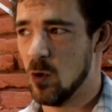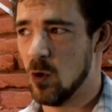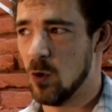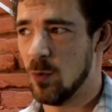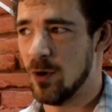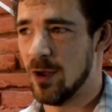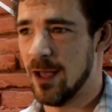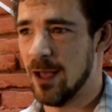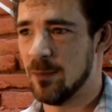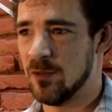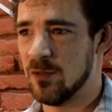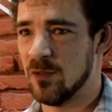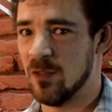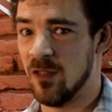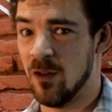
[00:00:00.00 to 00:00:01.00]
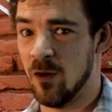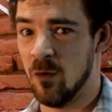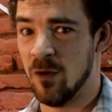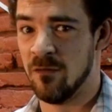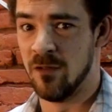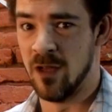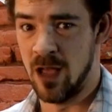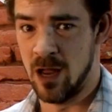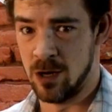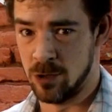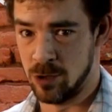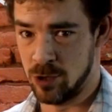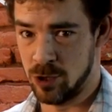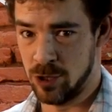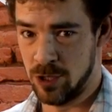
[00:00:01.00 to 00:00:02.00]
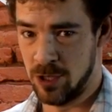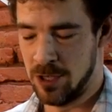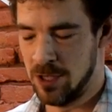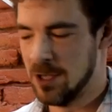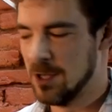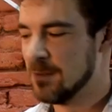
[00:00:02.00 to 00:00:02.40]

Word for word: or perhaps the revenge.